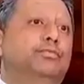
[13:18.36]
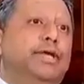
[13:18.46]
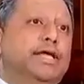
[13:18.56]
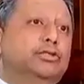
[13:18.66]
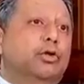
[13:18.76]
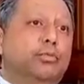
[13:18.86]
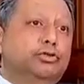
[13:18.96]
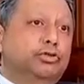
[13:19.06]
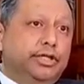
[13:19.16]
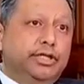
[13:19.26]
the biggest
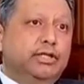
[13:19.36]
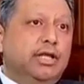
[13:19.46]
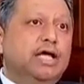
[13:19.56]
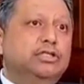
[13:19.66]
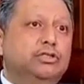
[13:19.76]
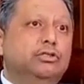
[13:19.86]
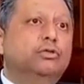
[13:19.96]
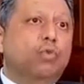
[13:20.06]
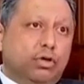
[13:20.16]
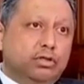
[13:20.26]
opportunity in the last
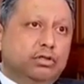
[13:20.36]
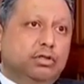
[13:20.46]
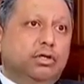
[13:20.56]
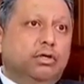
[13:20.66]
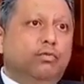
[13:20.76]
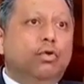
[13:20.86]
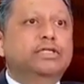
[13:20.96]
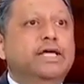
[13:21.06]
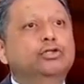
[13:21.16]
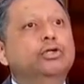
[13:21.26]
quarter,
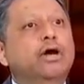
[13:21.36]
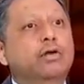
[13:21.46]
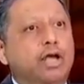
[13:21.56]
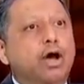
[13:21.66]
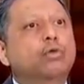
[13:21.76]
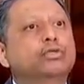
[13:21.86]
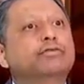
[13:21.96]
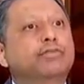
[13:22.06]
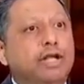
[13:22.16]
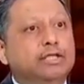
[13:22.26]
was actually our
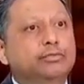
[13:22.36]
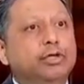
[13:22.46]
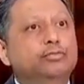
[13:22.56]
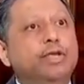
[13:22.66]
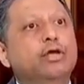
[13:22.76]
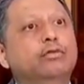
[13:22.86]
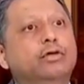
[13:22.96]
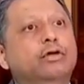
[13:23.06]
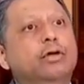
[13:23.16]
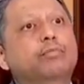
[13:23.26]
housing finance, because many
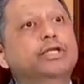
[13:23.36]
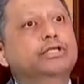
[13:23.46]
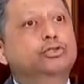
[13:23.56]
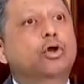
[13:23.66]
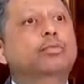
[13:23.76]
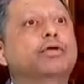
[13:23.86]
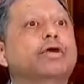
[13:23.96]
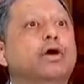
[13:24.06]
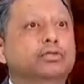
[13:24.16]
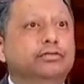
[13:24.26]
of the companies stopped
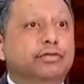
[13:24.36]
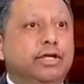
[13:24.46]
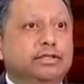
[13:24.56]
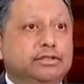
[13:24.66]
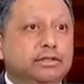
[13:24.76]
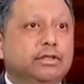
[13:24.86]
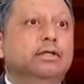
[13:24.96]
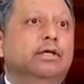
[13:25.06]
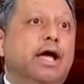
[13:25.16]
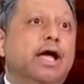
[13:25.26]
giving housing finance,
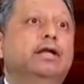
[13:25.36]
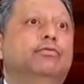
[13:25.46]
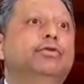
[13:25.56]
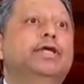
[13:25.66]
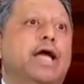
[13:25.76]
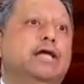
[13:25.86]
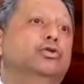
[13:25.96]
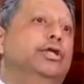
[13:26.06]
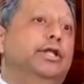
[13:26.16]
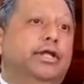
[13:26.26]
and we
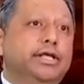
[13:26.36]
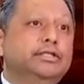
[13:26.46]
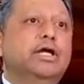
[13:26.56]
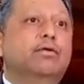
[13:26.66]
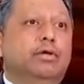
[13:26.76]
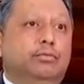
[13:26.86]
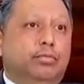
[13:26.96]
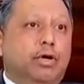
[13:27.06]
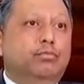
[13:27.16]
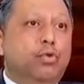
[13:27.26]
actually increased our
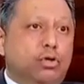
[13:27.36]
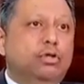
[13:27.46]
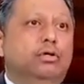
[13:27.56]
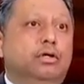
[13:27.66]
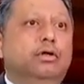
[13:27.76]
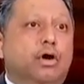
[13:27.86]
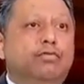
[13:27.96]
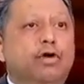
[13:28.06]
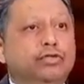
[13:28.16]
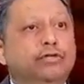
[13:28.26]
book
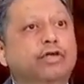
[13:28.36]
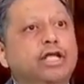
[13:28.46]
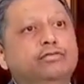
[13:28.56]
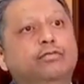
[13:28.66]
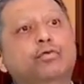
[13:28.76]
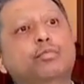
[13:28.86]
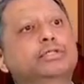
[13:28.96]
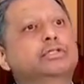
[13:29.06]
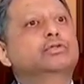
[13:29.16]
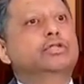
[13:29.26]
of housing finance from
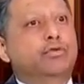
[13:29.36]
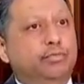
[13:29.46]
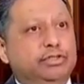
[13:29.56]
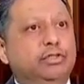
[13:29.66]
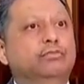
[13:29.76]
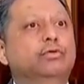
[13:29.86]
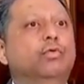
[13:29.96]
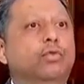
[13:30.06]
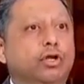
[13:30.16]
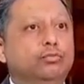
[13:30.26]
4% to 7% of
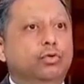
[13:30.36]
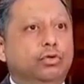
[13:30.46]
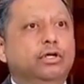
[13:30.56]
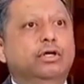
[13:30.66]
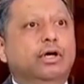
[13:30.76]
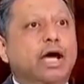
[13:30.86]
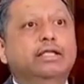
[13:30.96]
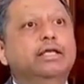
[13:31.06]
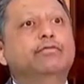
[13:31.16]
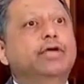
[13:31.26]
the overall book.
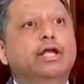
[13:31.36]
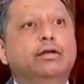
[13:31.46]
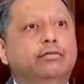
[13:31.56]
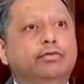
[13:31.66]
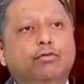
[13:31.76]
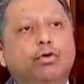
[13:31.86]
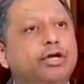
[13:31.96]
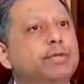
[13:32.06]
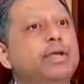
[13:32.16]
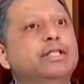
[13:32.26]
I think we have
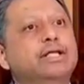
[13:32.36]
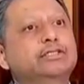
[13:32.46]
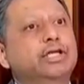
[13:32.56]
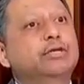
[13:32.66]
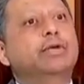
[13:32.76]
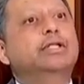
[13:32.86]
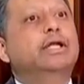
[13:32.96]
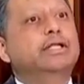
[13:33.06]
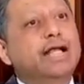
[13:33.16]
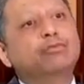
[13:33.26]
already made that
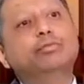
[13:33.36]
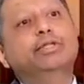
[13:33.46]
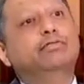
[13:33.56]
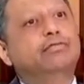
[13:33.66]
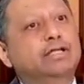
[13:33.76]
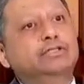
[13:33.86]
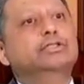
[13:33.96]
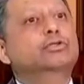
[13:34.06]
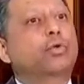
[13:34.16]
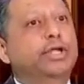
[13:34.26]
statement that will be the
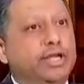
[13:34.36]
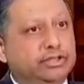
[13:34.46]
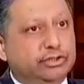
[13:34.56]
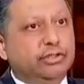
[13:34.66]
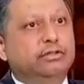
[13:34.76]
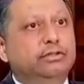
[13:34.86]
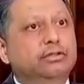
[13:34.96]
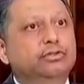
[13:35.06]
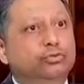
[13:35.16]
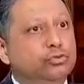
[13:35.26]
fastest growing next year.
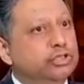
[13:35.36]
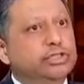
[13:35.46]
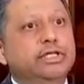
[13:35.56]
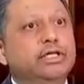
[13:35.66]
So you will